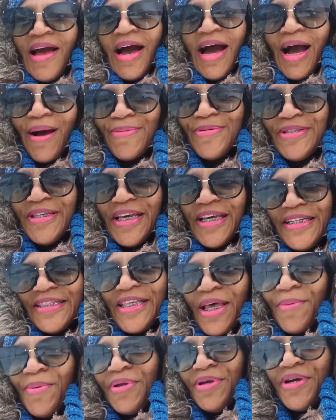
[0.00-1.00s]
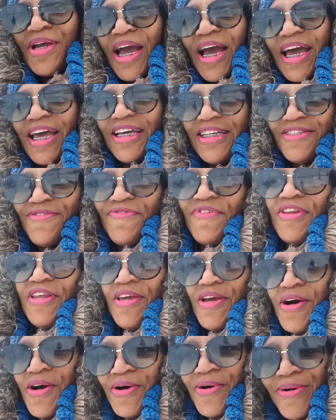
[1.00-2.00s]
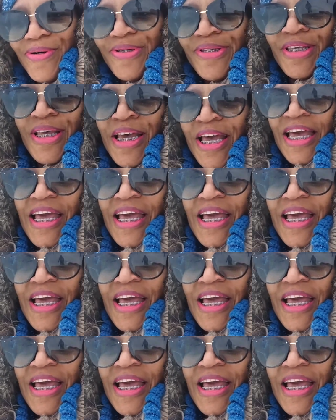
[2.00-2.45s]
I'm seeing some of you guys' videos